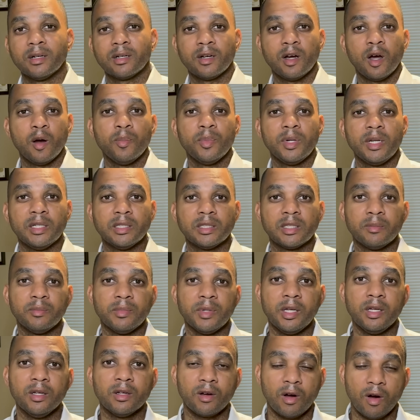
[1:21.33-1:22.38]
company to
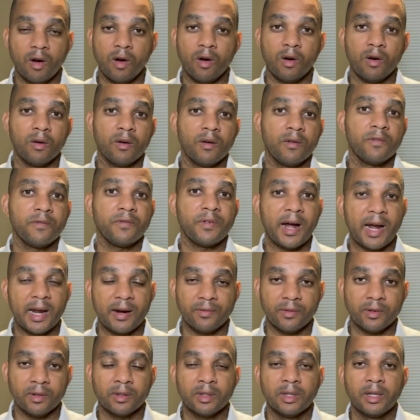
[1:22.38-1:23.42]
me called
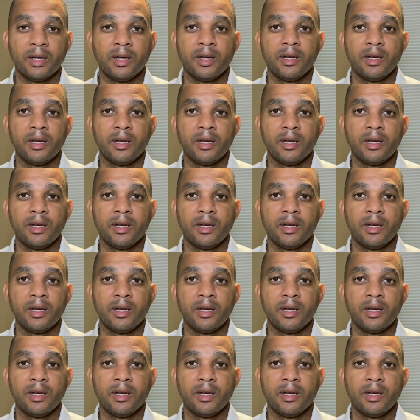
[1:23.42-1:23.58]
Fiverr.